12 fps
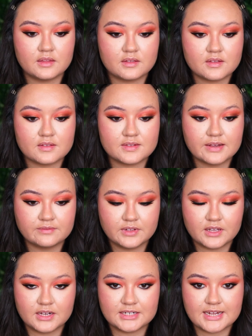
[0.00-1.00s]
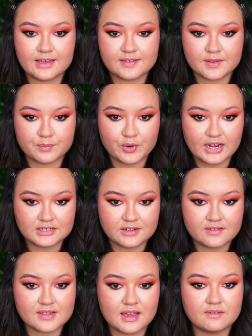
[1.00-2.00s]
this is definitely going to take some
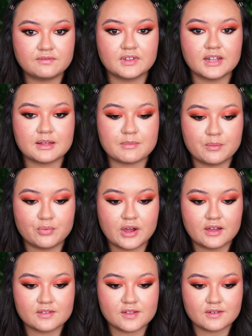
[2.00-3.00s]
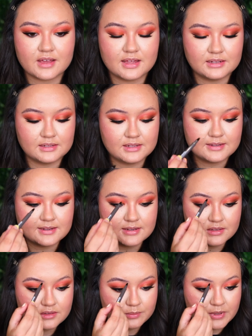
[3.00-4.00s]
practice. I feel like my brows look a
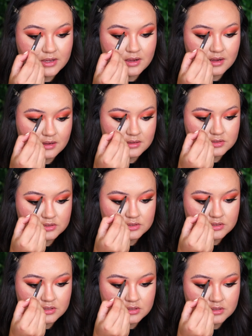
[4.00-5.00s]
little bit harsh.